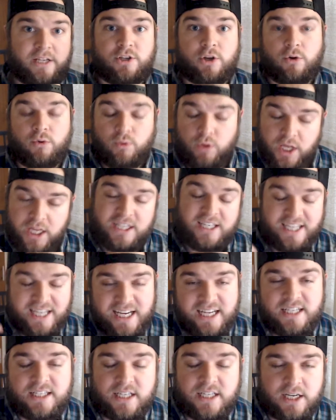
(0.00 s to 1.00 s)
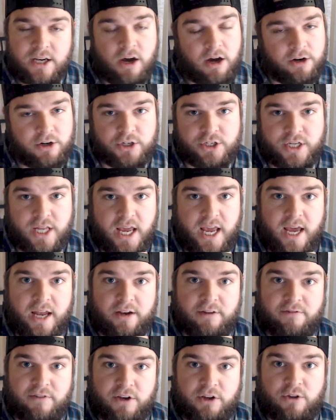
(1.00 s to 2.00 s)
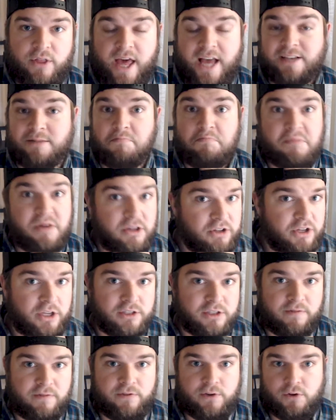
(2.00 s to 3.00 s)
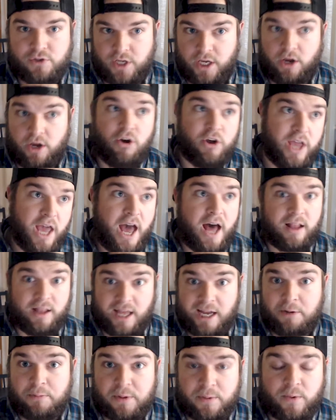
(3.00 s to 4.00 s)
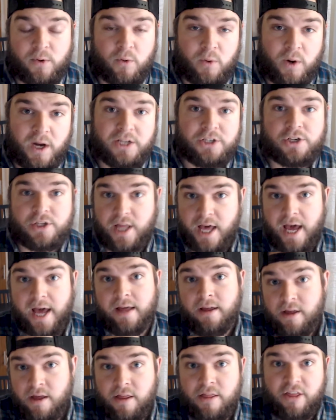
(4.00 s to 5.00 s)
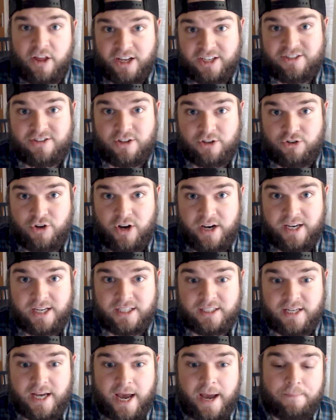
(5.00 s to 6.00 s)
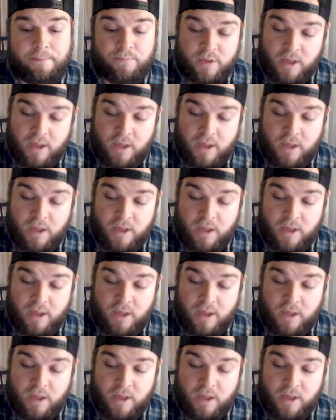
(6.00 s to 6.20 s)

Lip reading: So it's easy to understand a video that has millions of views, like, oh yeah, a lot of people are watching that, thus the trending tab.